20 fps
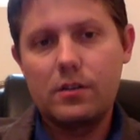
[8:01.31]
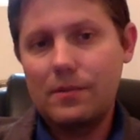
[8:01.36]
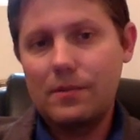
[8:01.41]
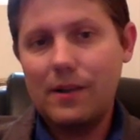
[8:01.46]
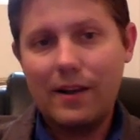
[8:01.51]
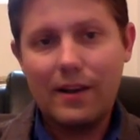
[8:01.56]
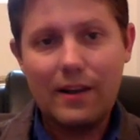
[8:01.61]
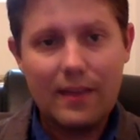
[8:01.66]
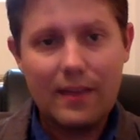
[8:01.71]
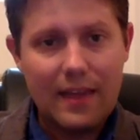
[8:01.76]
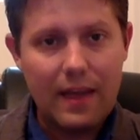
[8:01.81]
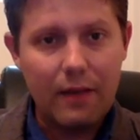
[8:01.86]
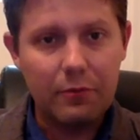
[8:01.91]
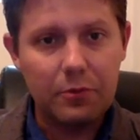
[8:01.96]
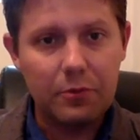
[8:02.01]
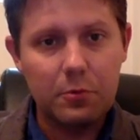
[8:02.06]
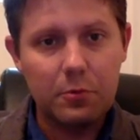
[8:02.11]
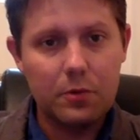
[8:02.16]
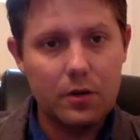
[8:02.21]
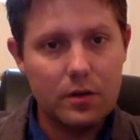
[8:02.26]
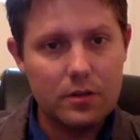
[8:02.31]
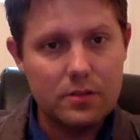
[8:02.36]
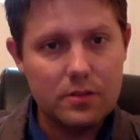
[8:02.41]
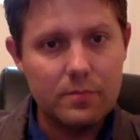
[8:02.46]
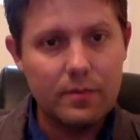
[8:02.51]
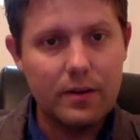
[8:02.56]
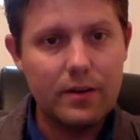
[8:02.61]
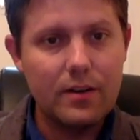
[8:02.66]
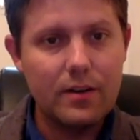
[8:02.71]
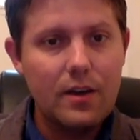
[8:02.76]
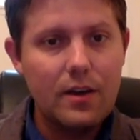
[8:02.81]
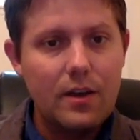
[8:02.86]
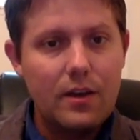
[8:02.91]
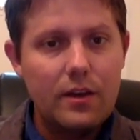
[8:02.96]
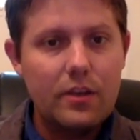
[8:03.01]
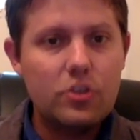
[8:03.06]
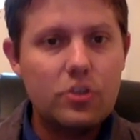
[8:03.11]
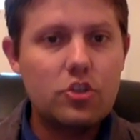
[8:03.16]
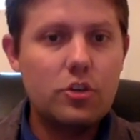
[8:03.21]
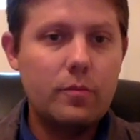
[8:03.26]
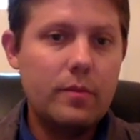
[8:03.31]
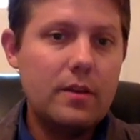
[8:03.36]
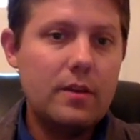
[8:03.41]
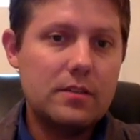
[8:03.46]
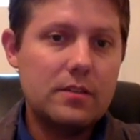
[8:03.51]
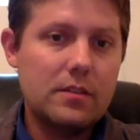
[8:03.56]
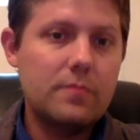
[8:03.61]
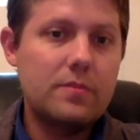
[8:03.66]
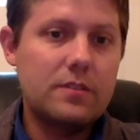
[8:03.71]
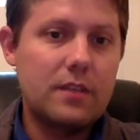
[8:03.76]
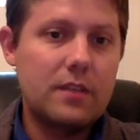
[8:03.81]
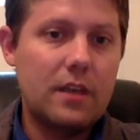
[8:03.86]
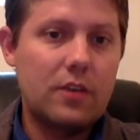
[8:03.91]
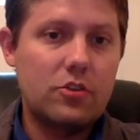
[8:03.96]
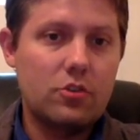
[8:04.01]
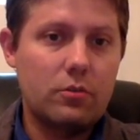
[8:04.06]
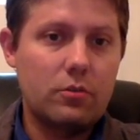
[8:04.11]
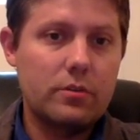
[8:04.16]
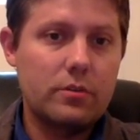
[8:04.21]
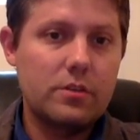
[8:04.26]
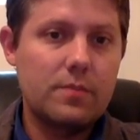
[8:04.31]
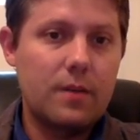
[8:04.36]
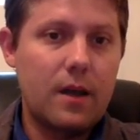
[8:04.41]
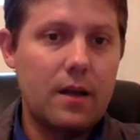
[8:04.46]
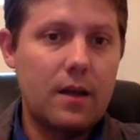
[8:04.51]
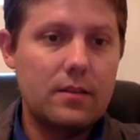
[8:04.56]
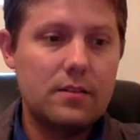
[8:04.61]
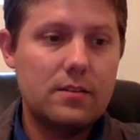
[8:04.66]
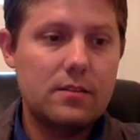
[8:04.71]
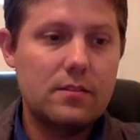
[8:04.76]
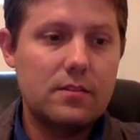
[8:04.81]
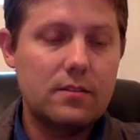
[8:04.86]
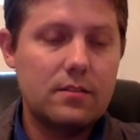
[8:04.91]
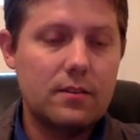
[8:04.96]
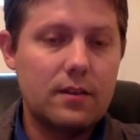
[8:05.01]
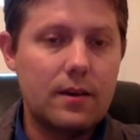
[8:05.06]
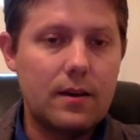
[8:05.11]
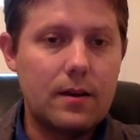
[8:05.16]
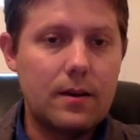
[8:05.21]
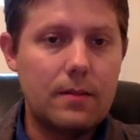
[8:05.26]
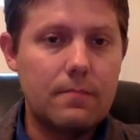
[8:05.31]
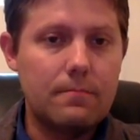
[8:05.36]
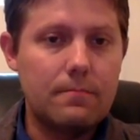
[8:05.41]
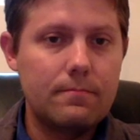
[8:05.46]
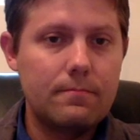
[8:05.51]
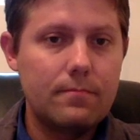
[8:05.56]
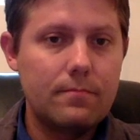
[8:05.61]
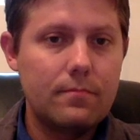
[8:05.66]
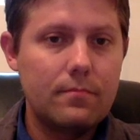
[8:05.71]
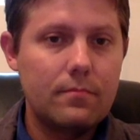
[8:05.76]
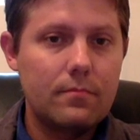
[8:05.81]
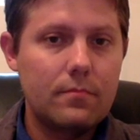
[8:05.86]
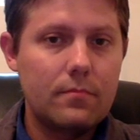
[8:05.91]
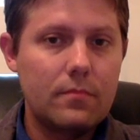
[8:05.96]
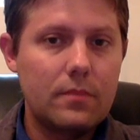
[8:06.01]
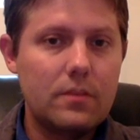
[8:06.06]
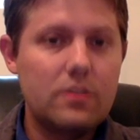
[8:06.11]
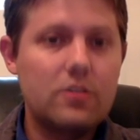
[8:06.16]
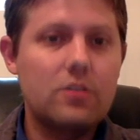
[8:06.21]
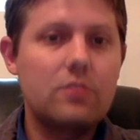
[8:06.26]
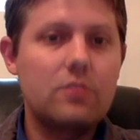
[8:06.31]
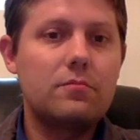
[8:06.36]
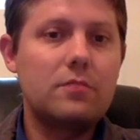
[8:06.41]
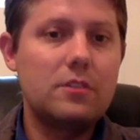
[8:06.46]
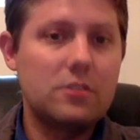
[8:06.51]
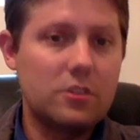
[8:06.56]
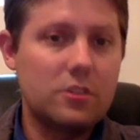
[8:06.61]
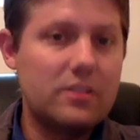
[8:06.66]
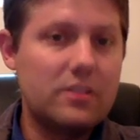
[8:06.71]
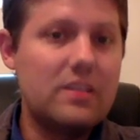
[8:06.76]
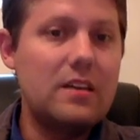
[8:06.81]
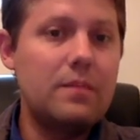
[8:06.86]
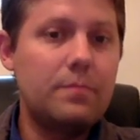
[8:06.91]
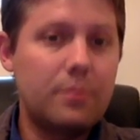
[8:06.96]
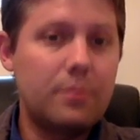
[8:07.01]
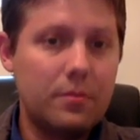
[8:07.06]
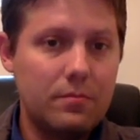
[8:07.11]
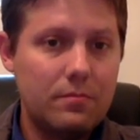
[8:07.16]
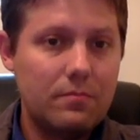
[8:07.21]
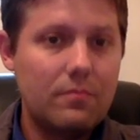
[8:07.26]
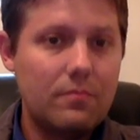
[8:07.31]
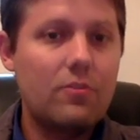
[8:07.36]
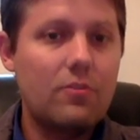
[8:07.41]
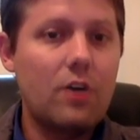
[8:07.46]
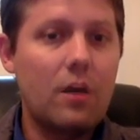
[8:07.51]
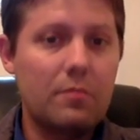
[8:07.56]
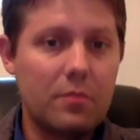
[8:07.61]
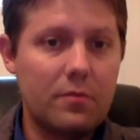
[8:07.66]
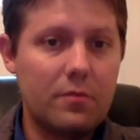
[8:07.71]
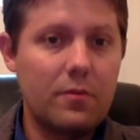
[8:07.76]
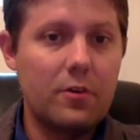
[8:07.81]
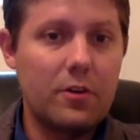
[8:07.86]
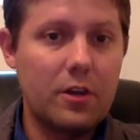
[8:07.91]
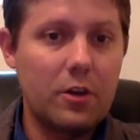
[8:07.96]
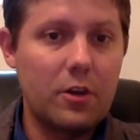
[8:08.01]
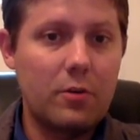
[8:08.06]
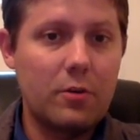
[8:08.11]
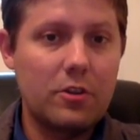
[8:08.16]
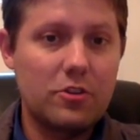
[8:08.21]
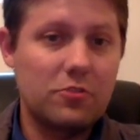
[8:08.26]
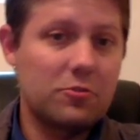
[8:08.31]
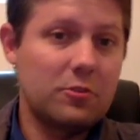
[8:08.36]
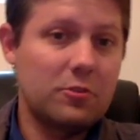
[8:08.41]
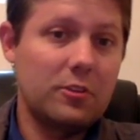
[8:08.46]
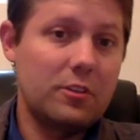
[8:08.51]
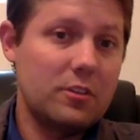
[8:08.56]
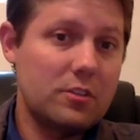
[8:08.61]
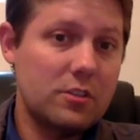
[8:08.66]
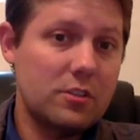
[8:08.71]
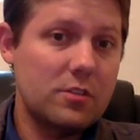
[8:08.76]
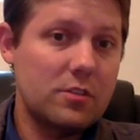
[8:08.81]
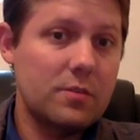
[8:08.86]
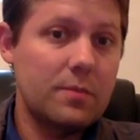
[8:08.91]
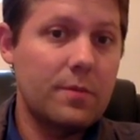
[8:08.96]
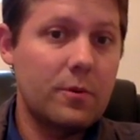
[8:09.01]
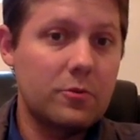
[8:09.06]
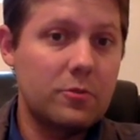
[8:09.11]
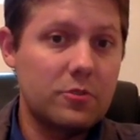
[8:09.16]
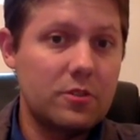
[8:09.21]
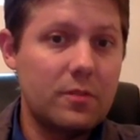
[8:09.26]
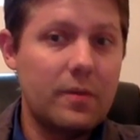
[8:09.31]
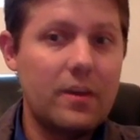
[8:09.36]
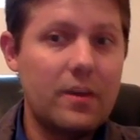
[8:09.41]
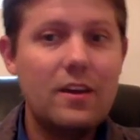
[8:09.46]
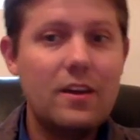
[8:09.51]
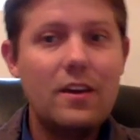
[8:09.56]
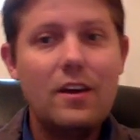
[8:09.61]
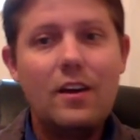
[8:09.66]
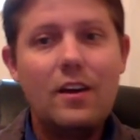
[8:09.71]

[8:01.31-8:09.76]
I'm not going to count the words, but it should be a substantial response. These are deep, thought-provoking questions, really. This is supposed to be.